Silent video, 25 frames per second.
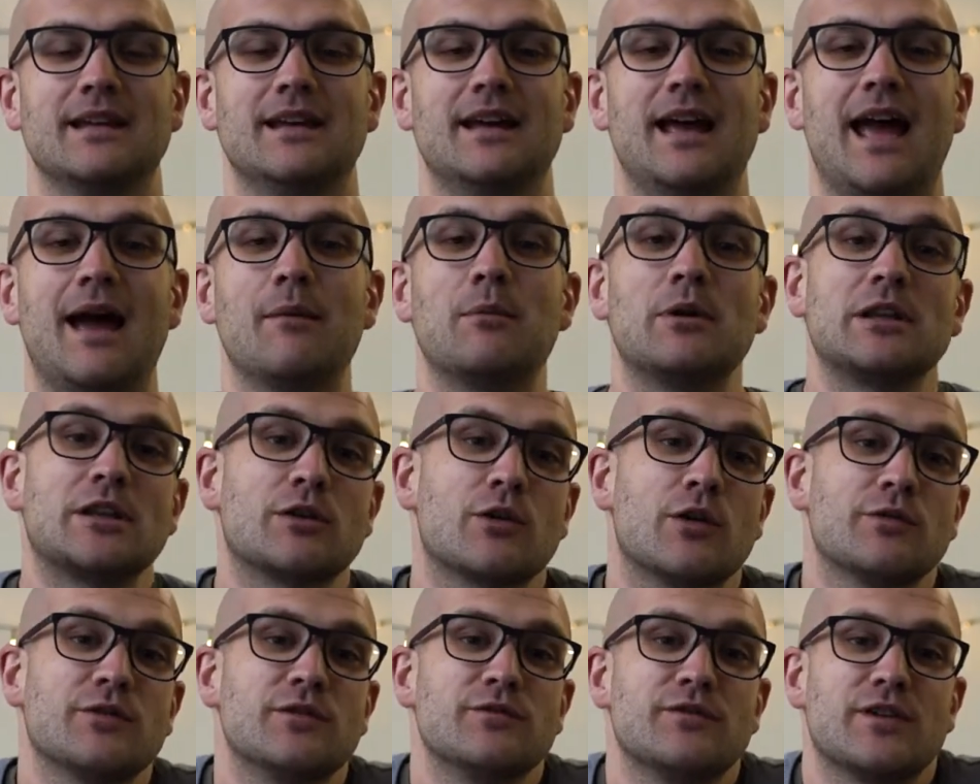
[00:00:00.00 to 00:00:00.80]
And while they're
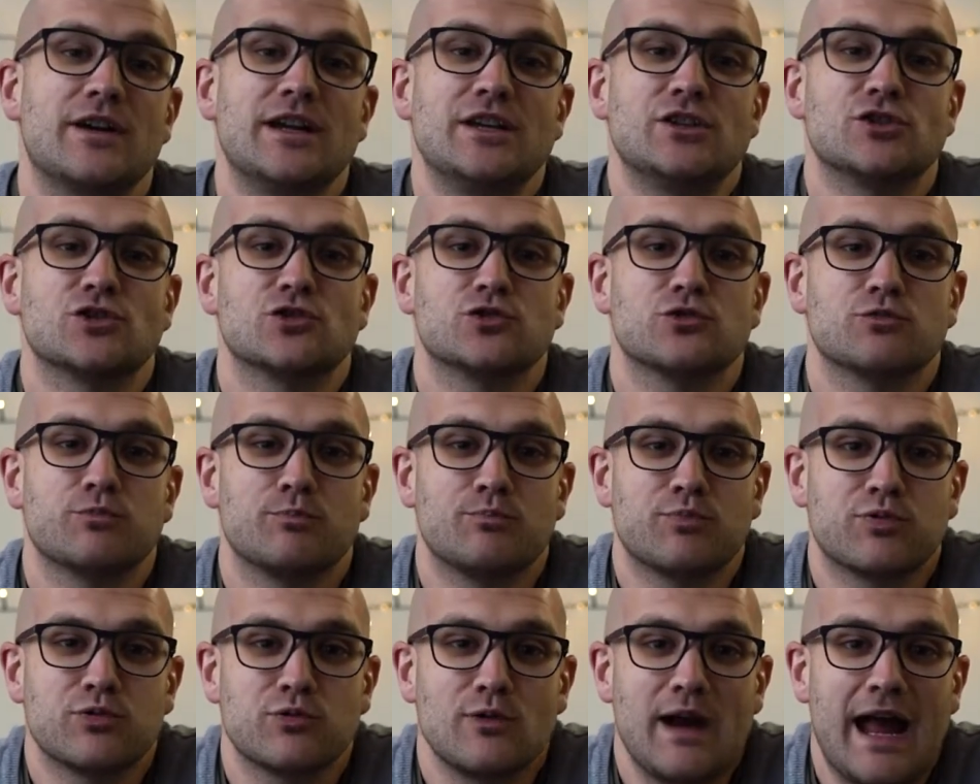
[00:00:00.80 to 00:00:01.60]
often very
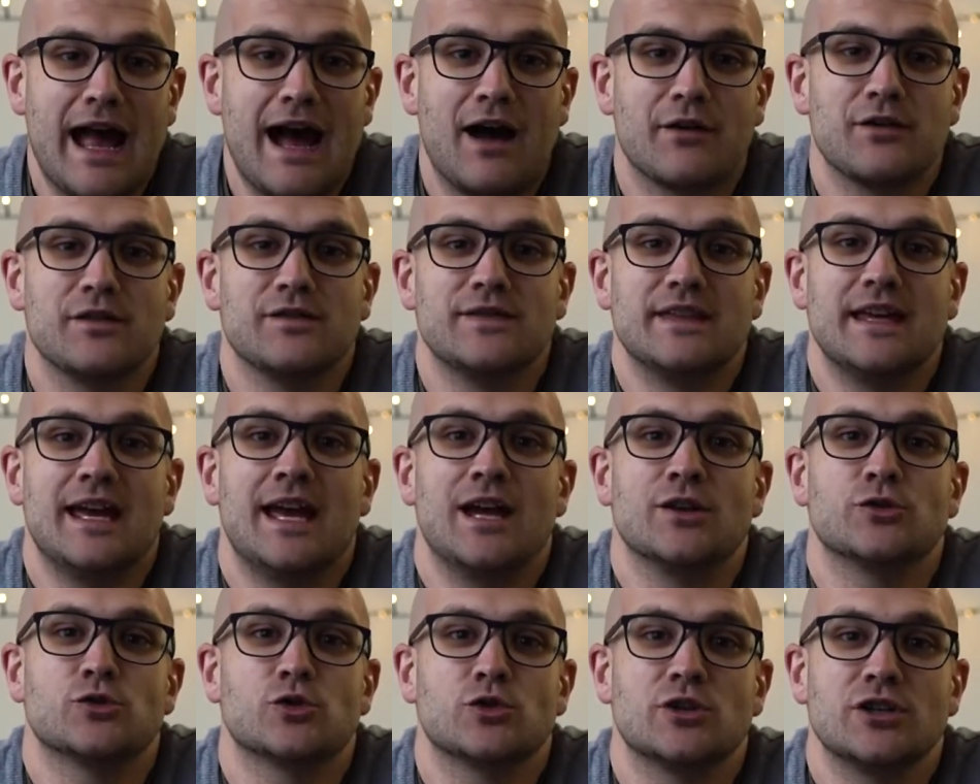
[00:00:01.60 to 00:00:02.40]
proud of
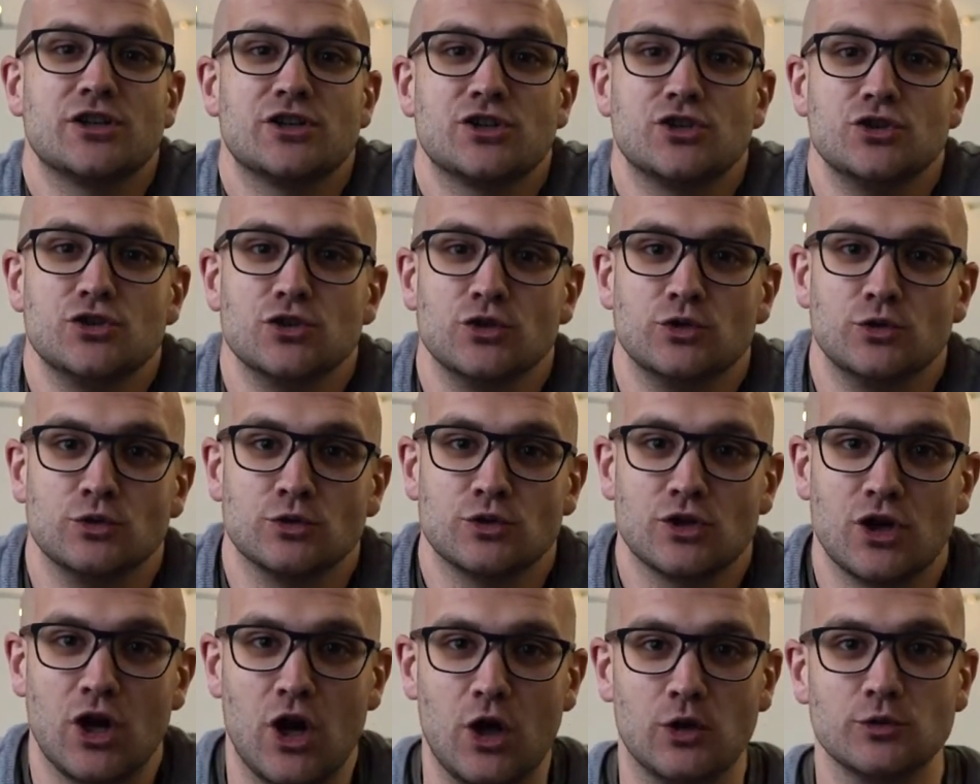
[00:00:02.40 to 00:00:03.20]
their traditional
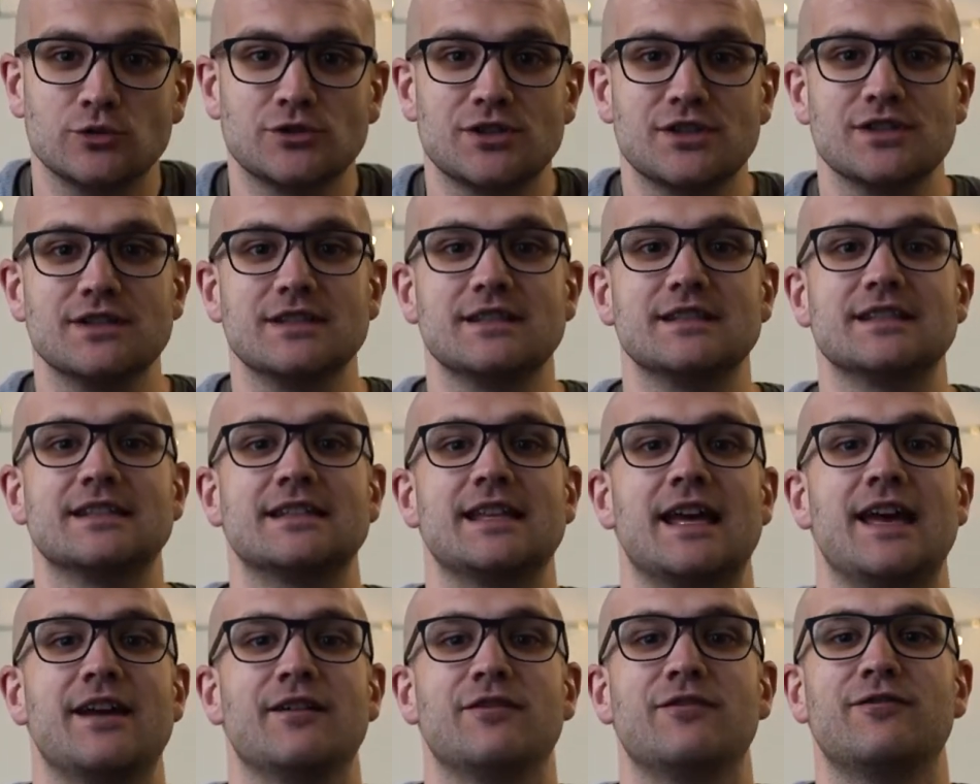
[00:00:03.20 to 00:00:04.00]
cultures,
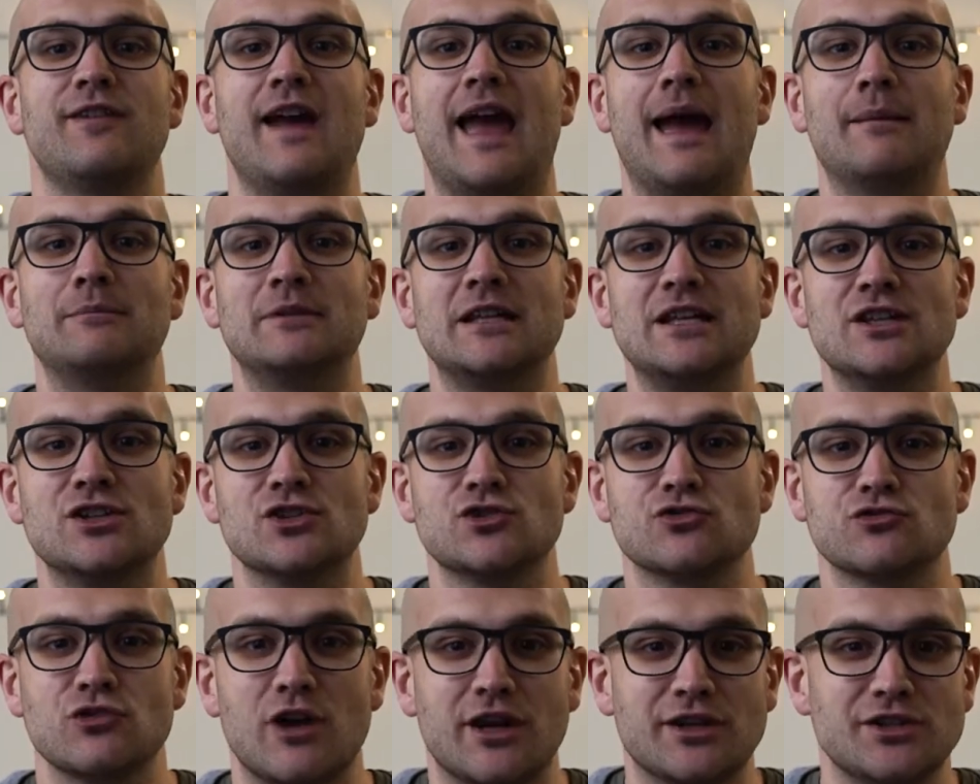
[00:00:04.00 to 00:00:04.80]
their family
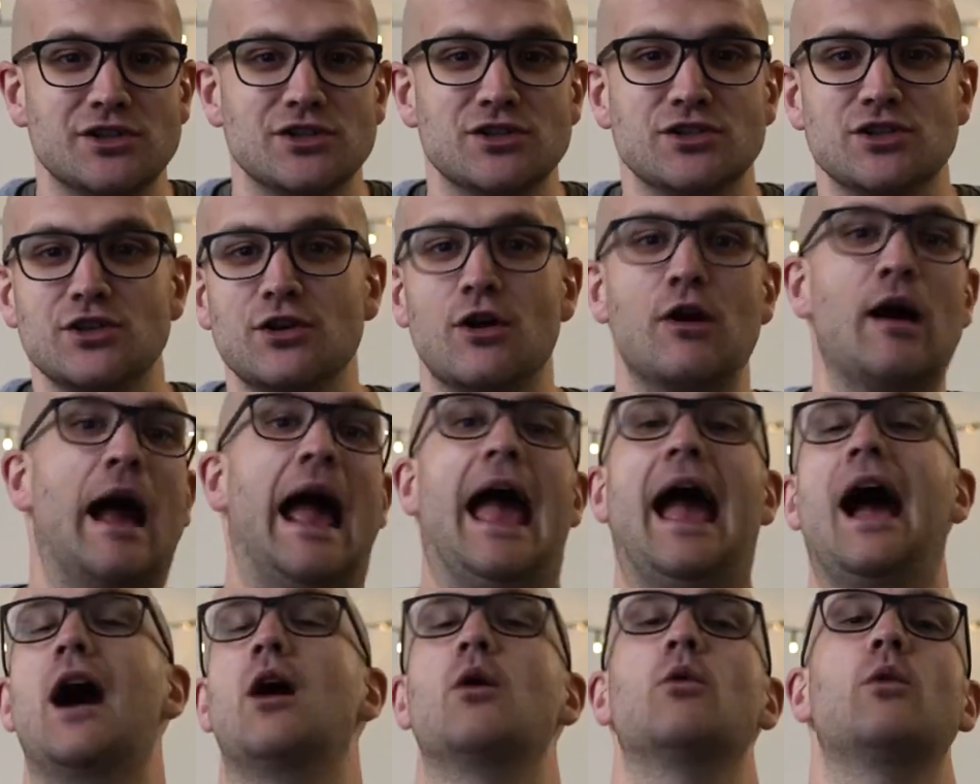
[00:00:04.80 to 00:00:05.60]
structures,
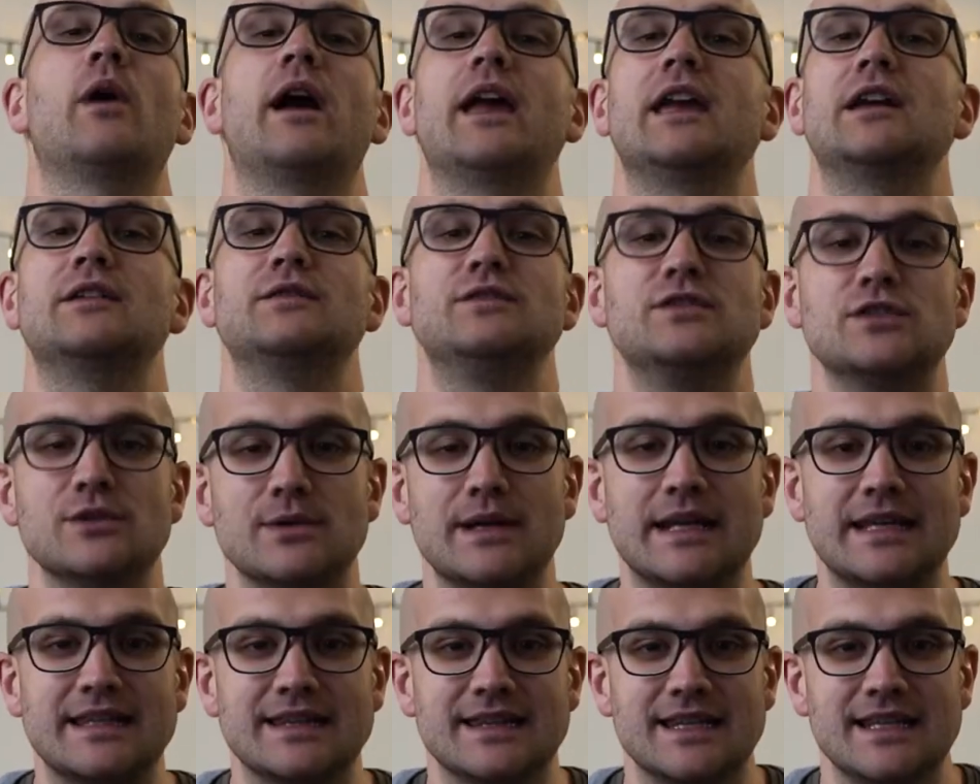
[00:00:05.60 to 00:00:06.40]
our way of
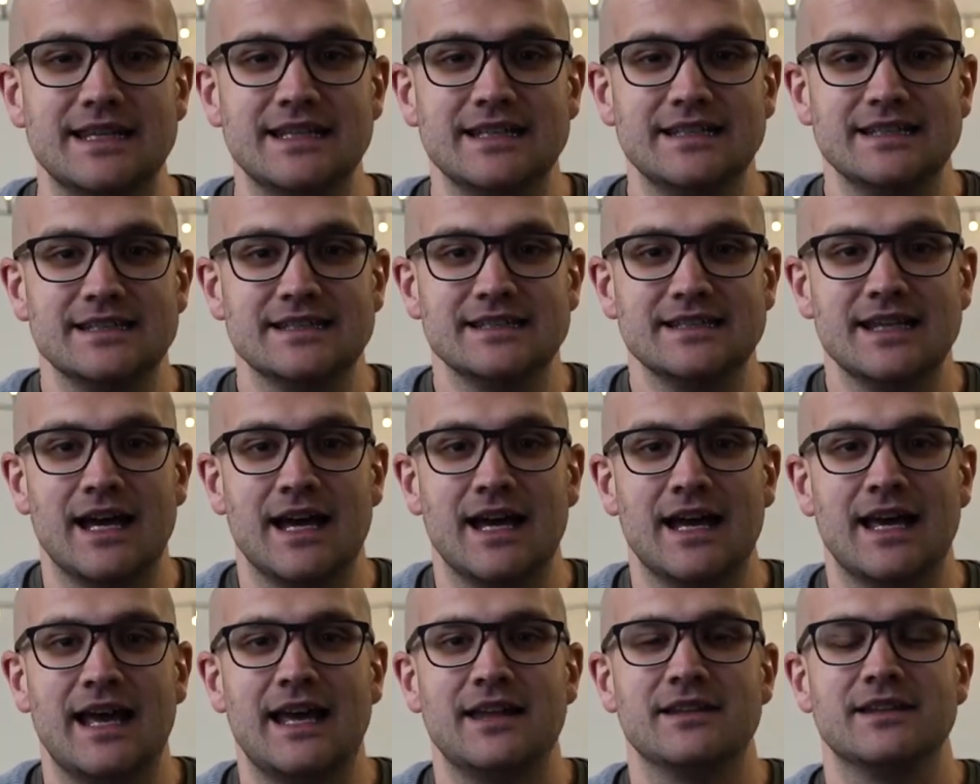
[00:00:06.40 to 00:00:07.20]
doing
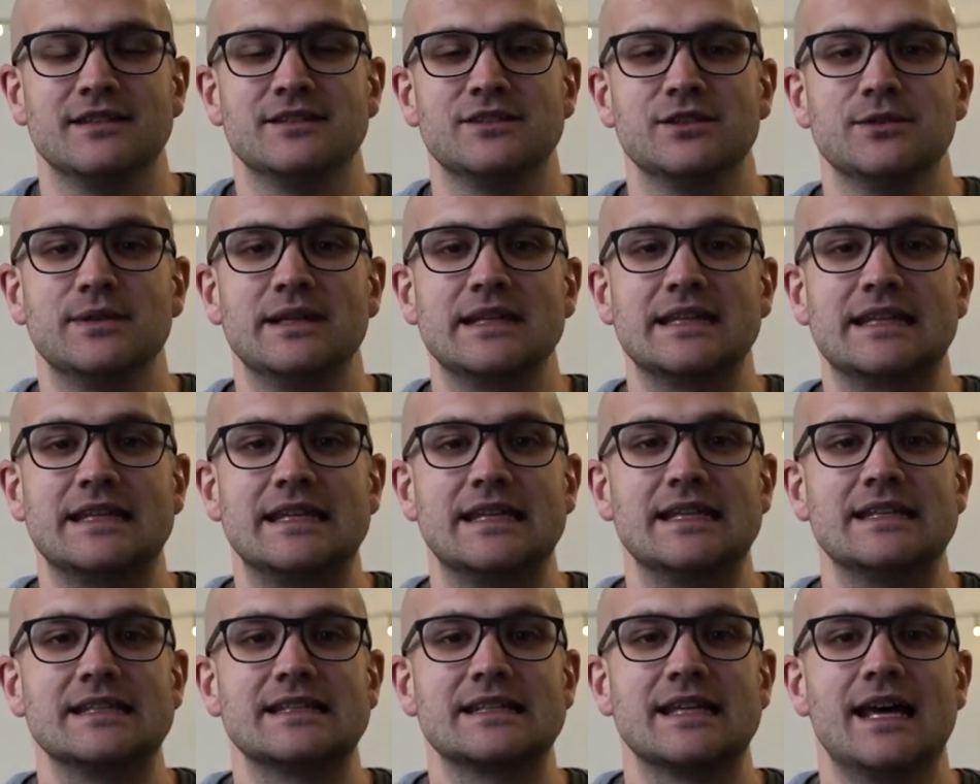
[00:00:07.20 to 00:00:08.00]

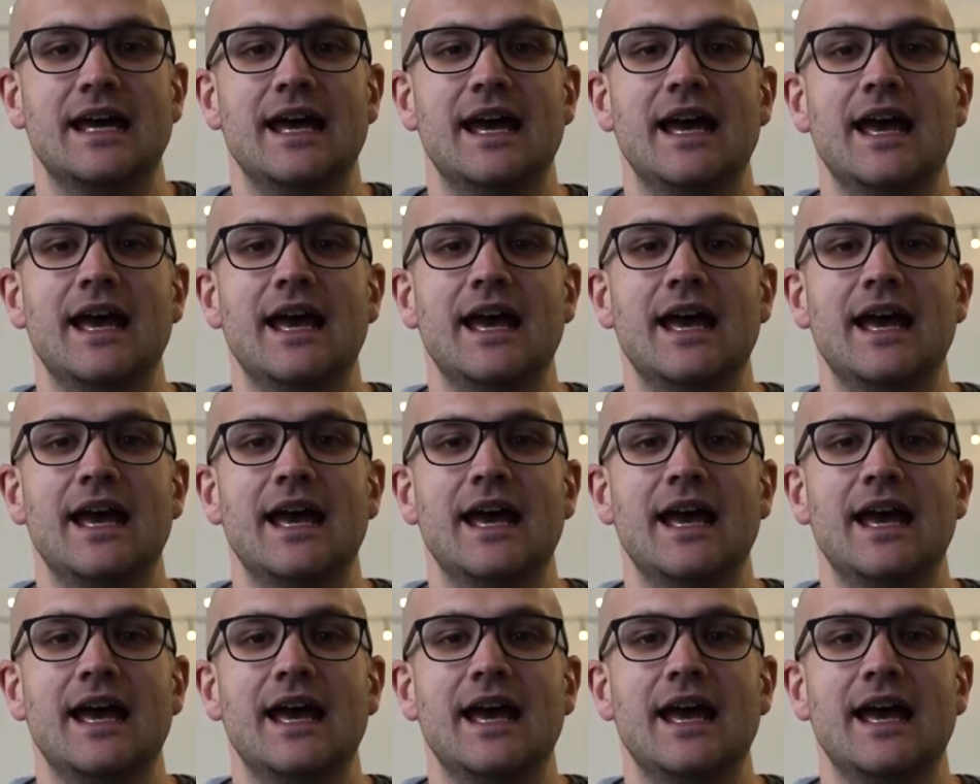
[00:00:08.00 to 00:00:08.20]
things,